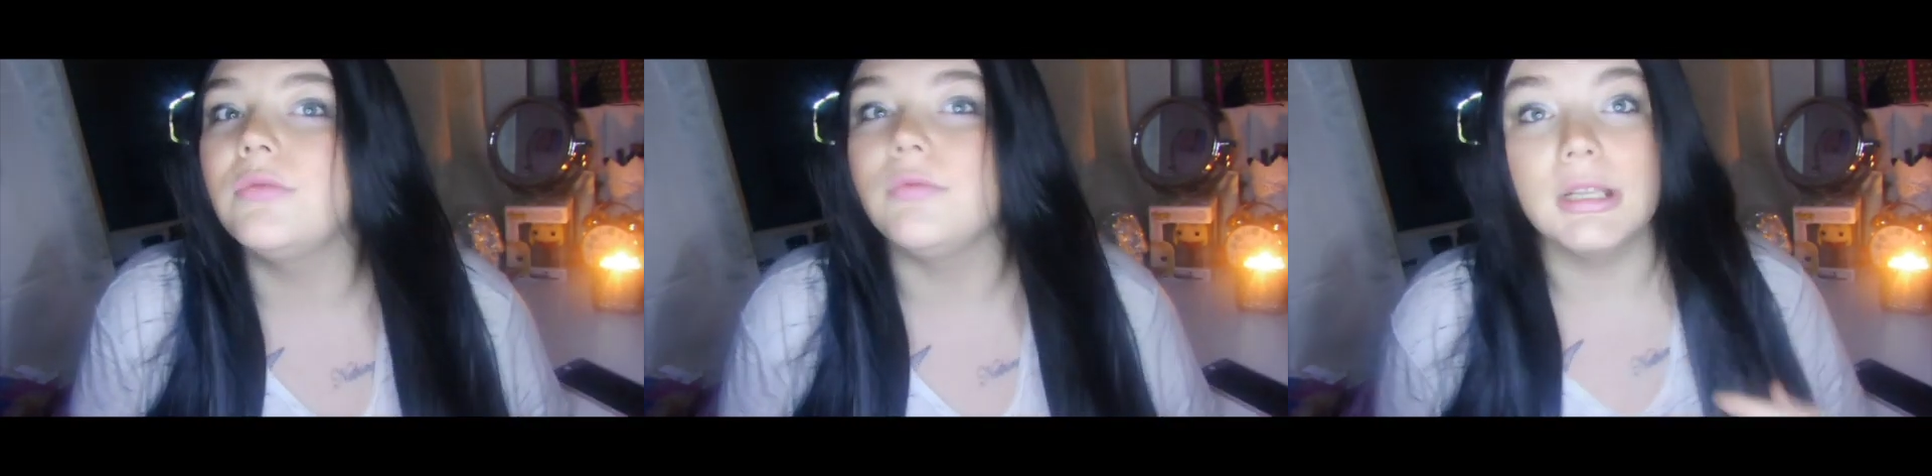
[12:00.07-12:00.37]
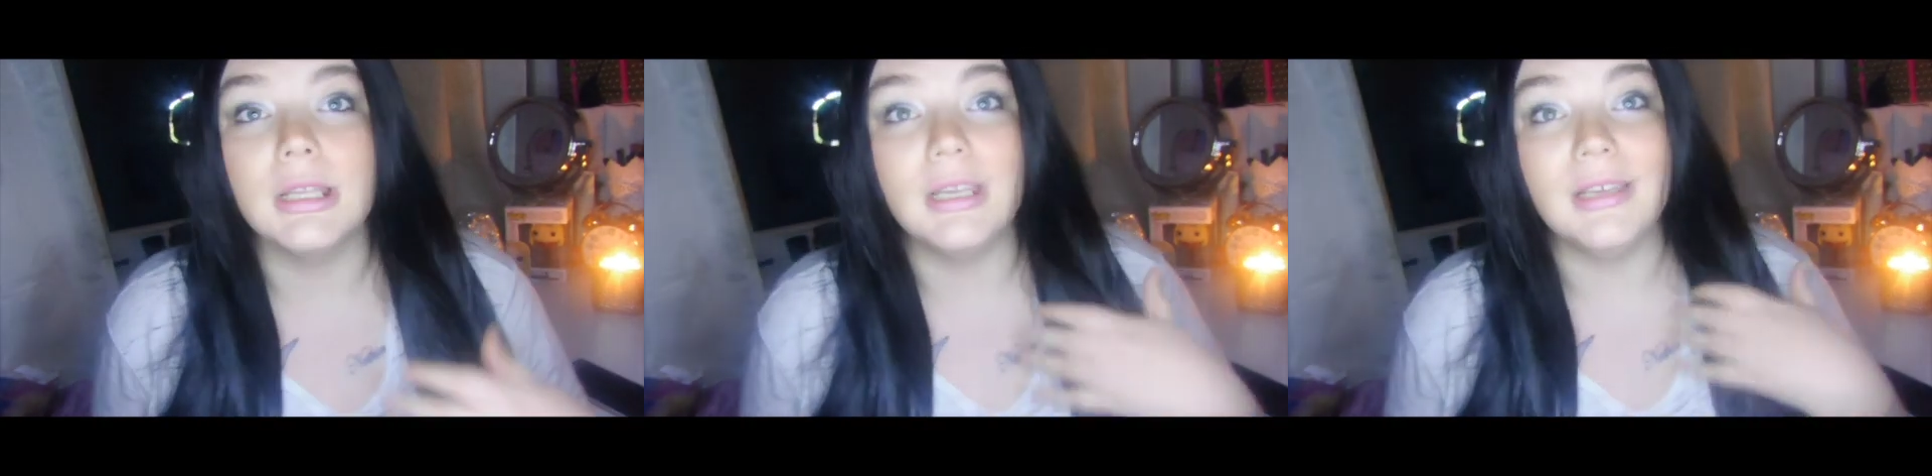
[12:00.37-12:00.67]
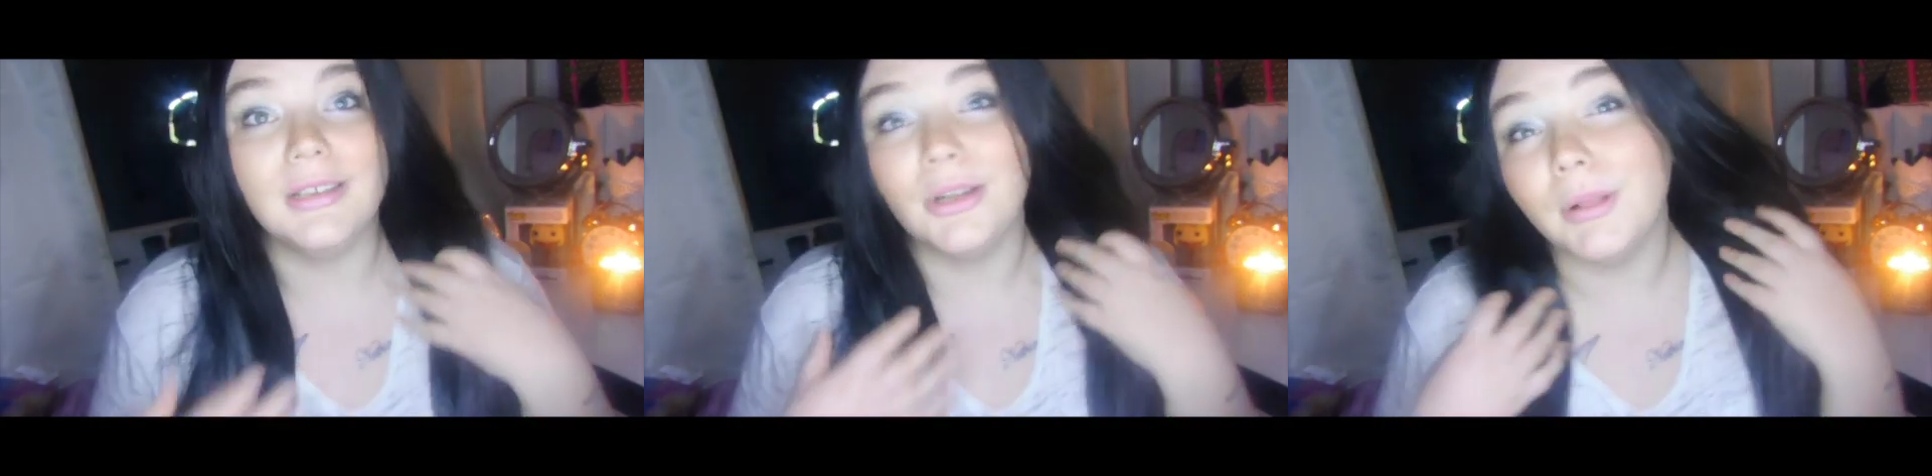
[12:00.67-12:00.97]
really,
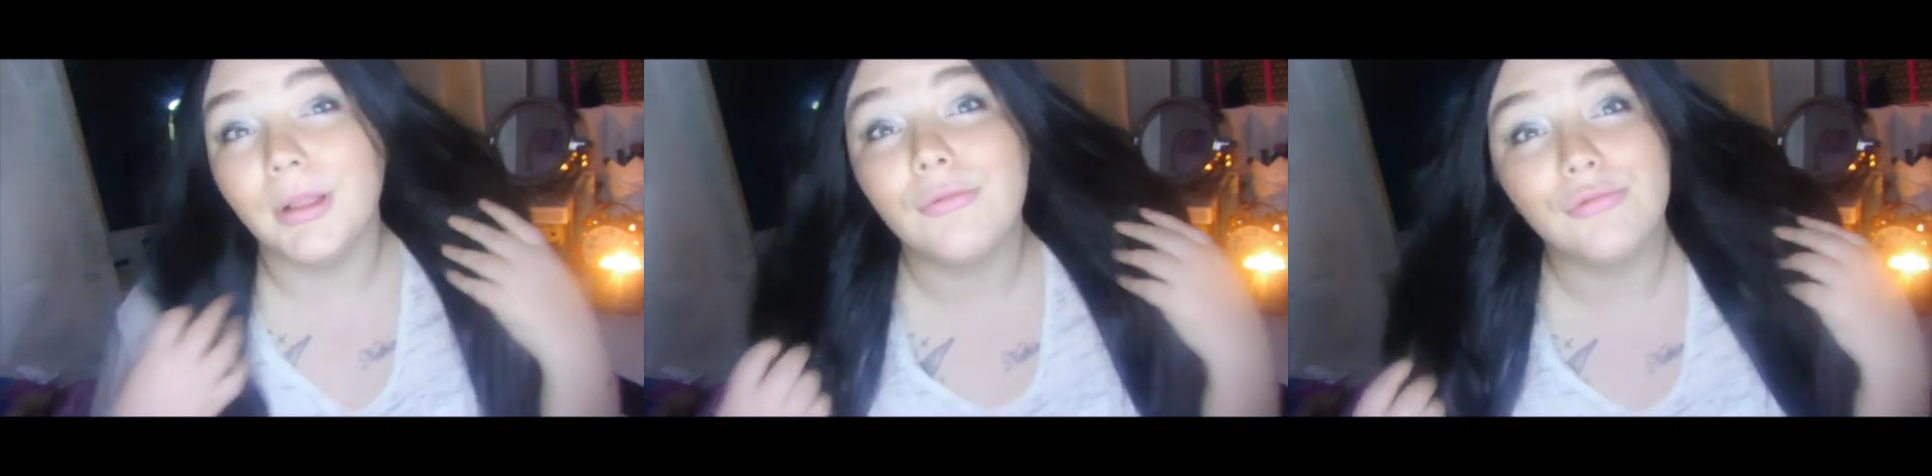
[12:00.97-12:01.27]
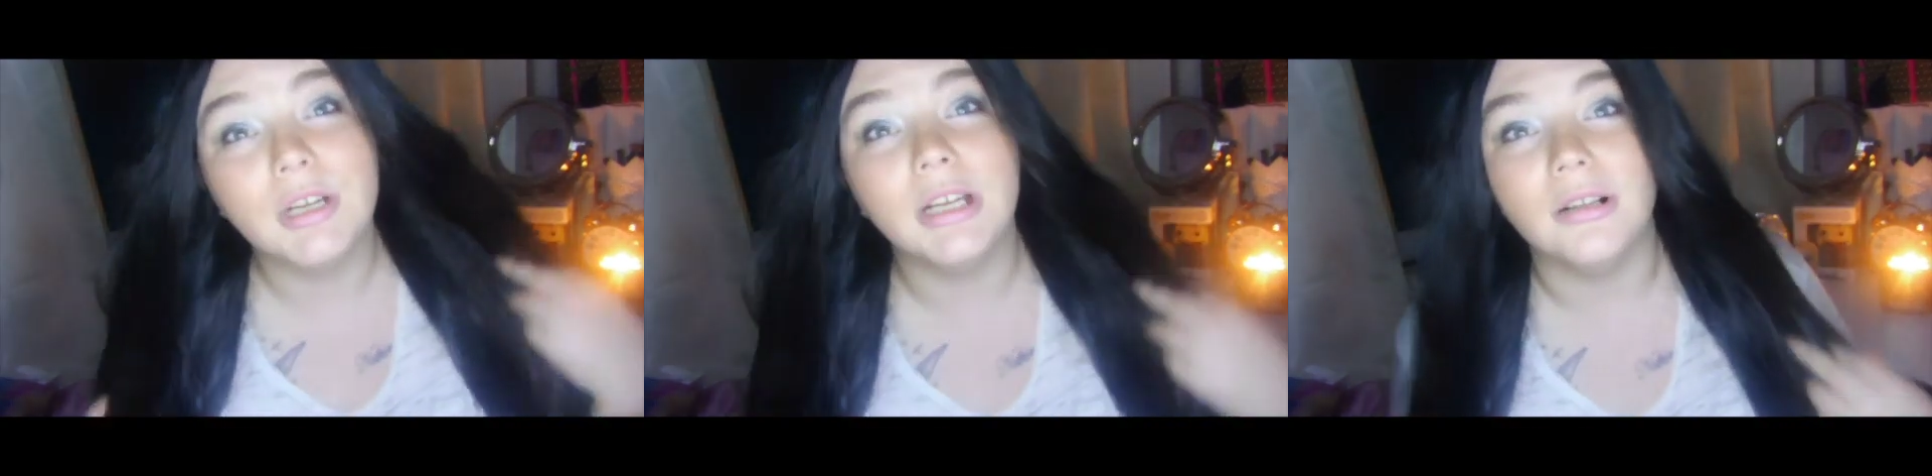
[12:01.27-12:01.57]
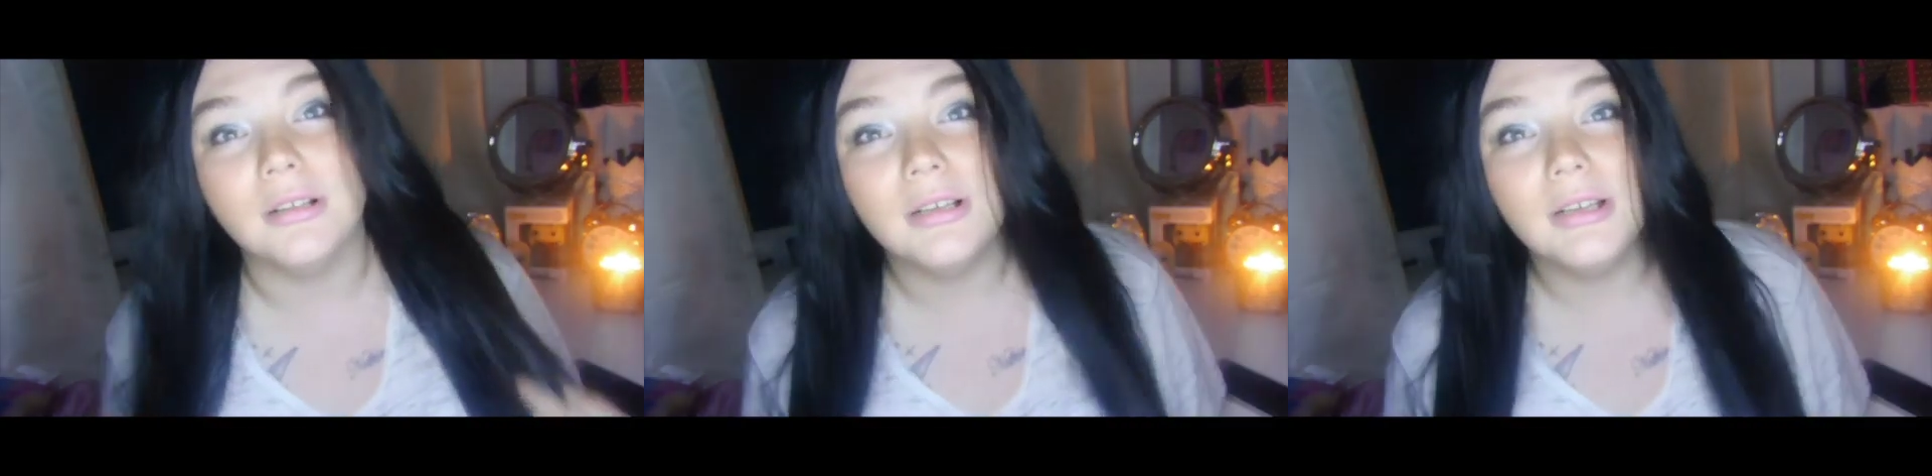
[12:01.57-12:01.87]
you know, it looks real.